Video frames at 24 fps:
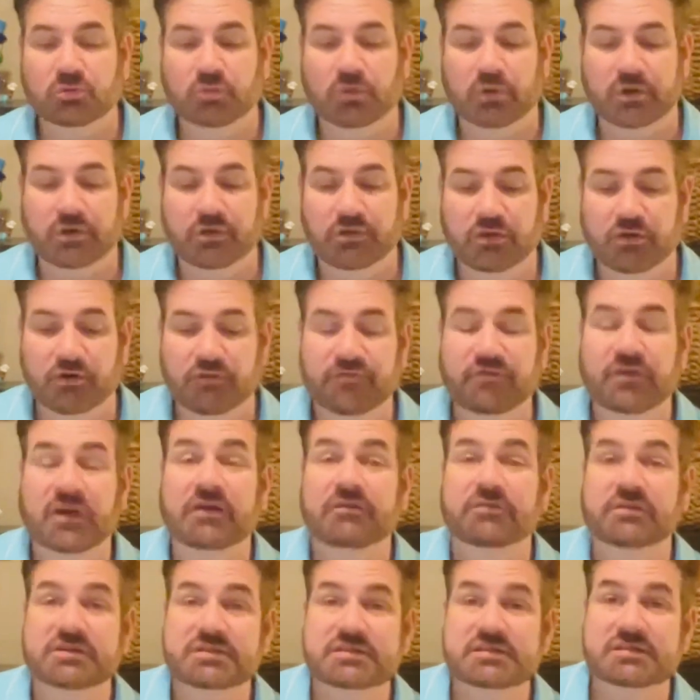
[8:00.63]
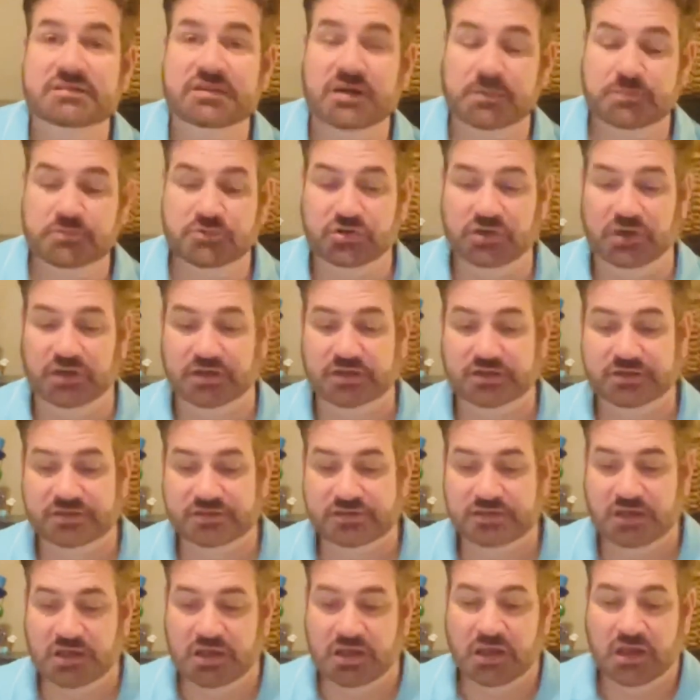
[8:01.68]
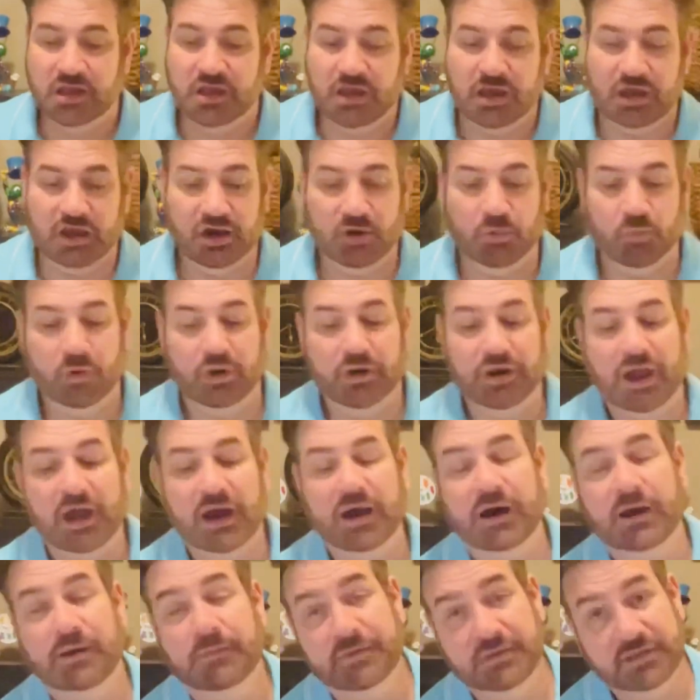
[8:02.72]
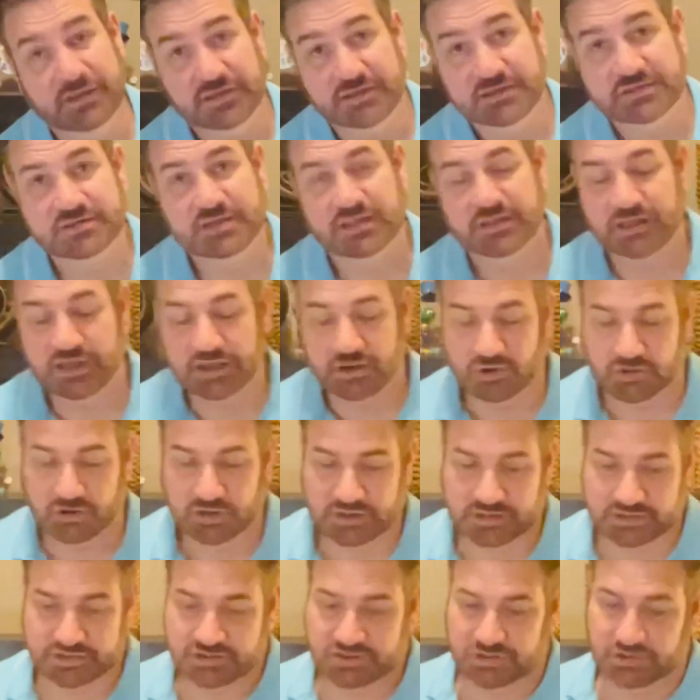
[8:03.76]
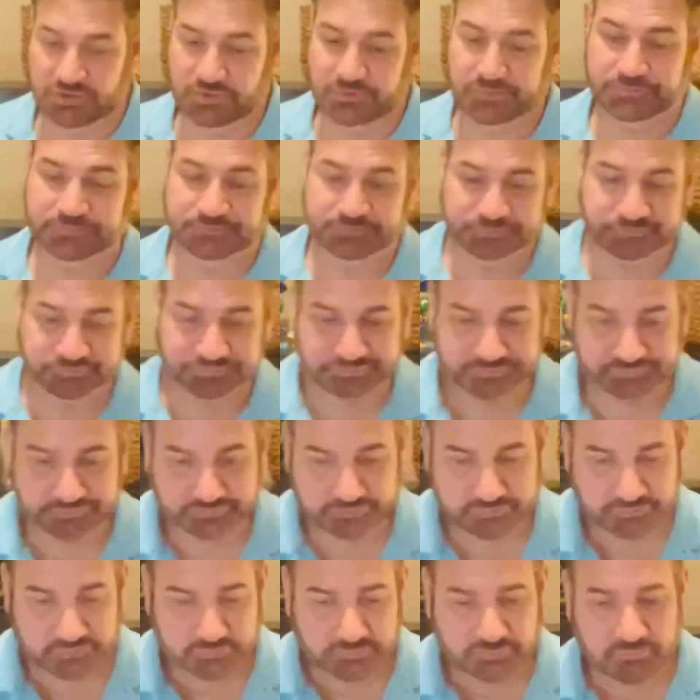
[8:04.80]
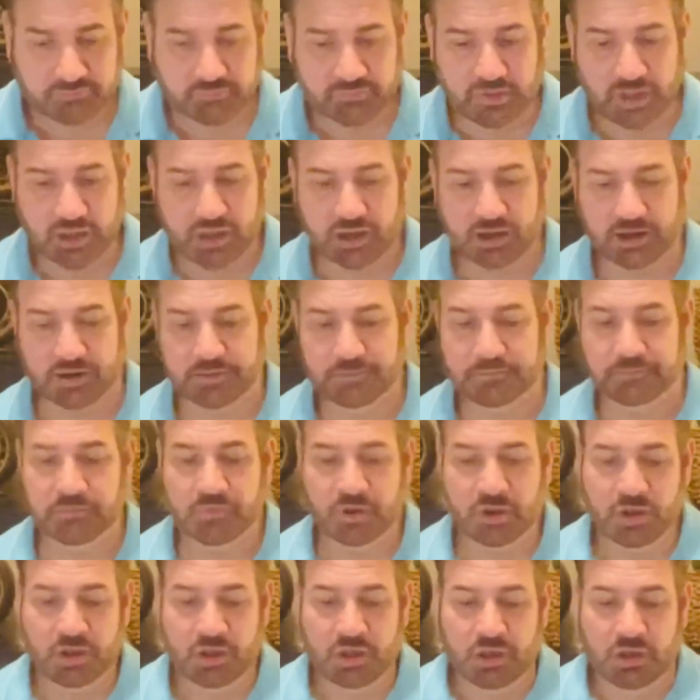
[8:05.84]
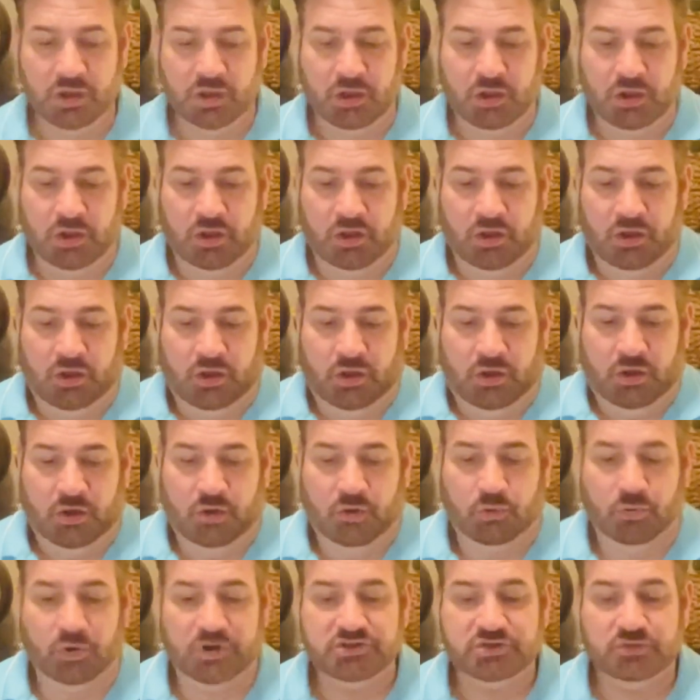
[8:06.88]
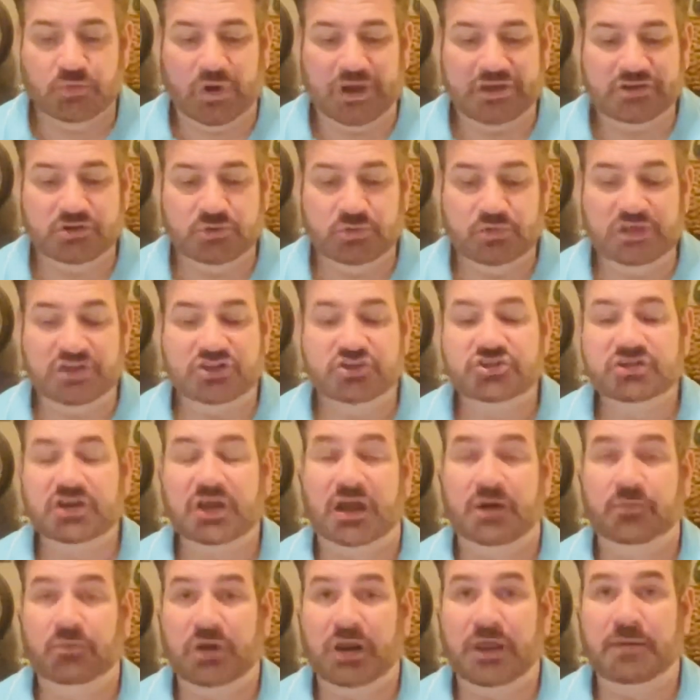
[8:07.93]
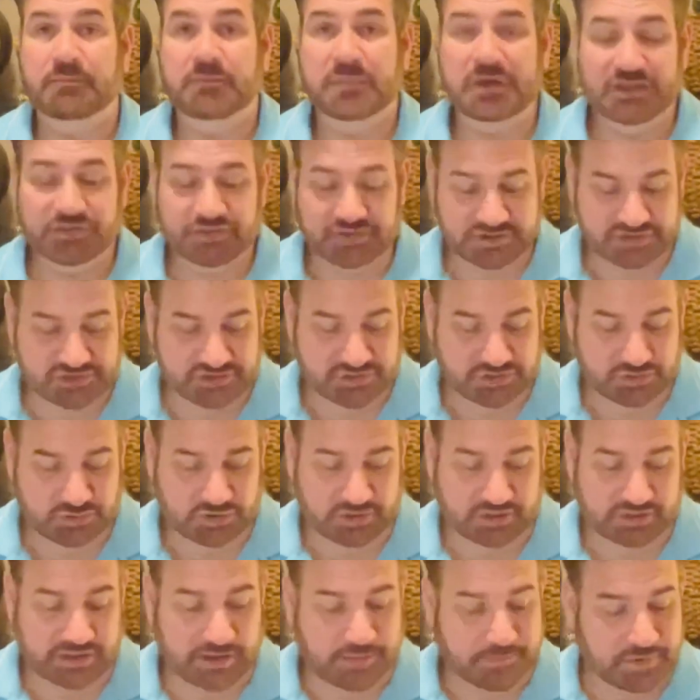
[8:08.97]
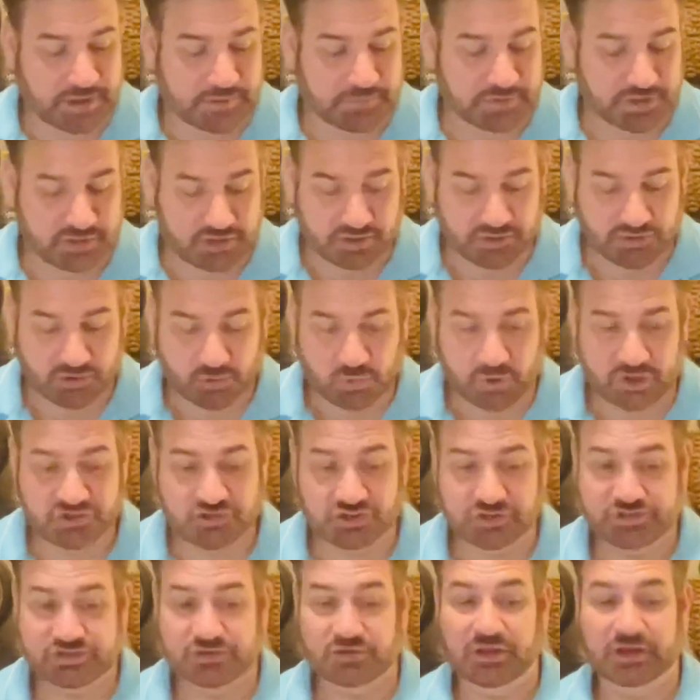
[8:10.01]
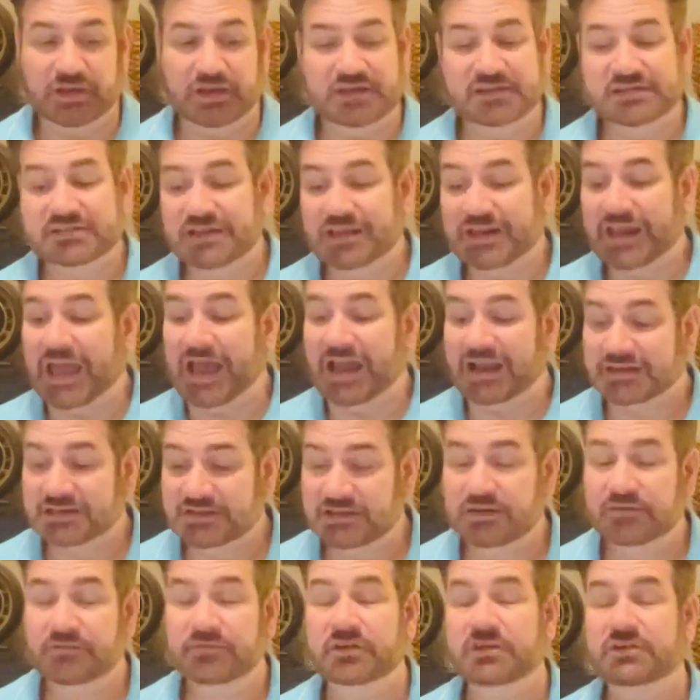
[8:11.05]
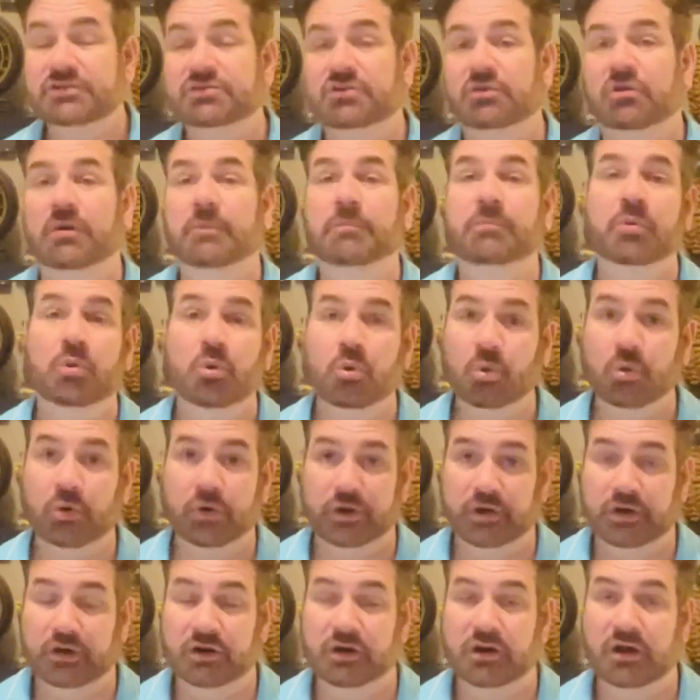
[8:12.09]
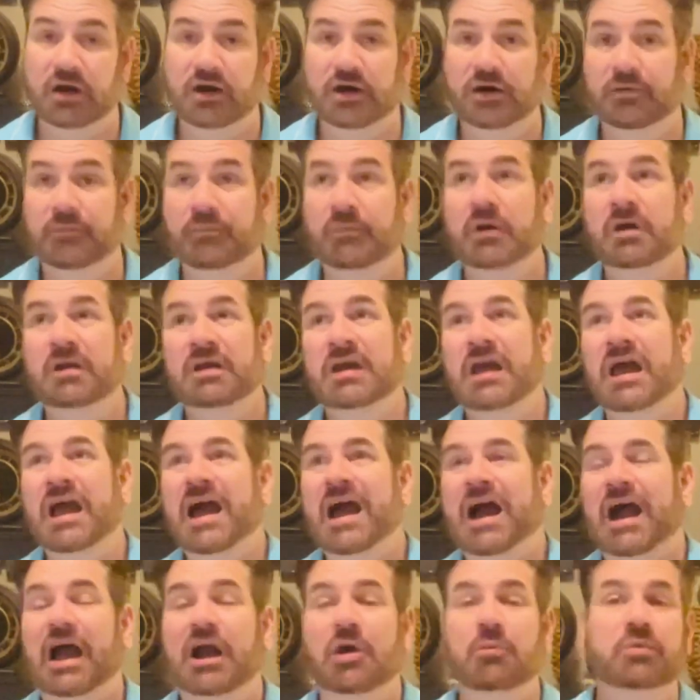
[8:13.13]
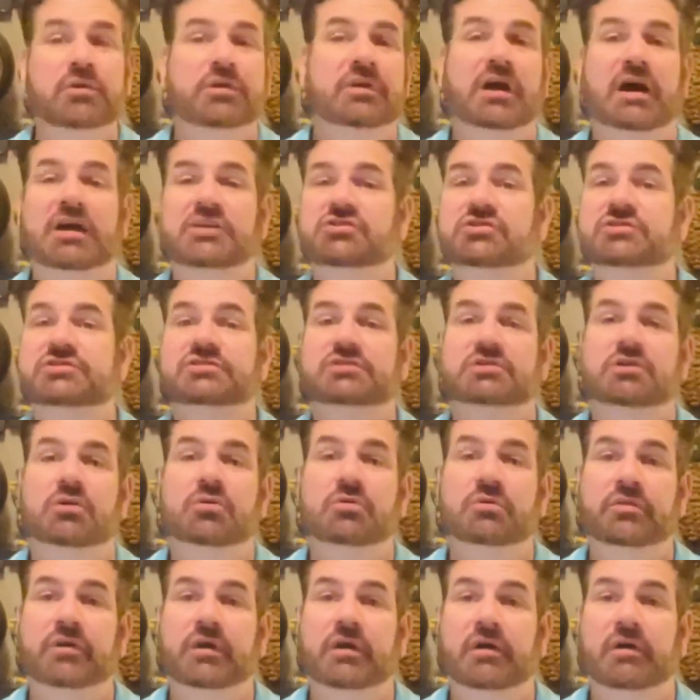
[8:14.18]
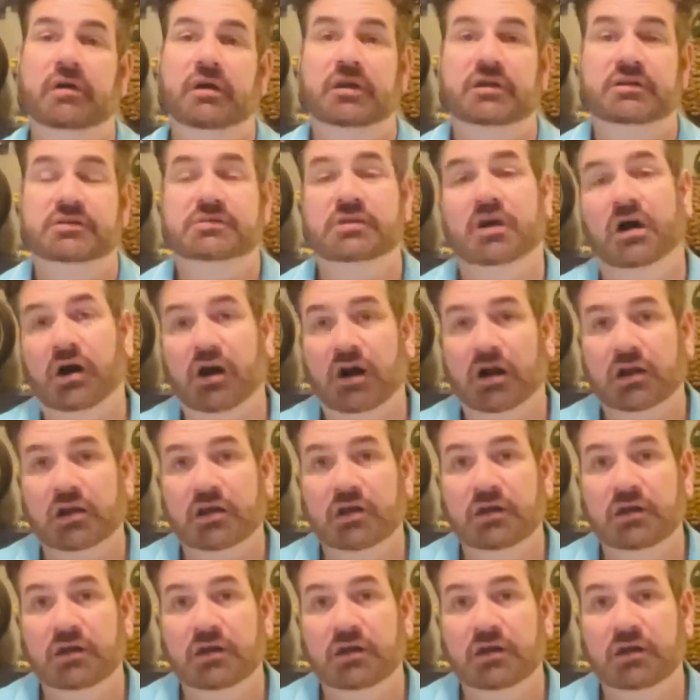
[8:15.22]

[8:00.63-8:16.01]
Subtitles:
what are their favorite subjects, what hobbies they are into. Um, what do I do each time when I meet the student? That might be another question. So, like I said, activities are important. I would not just go there and talk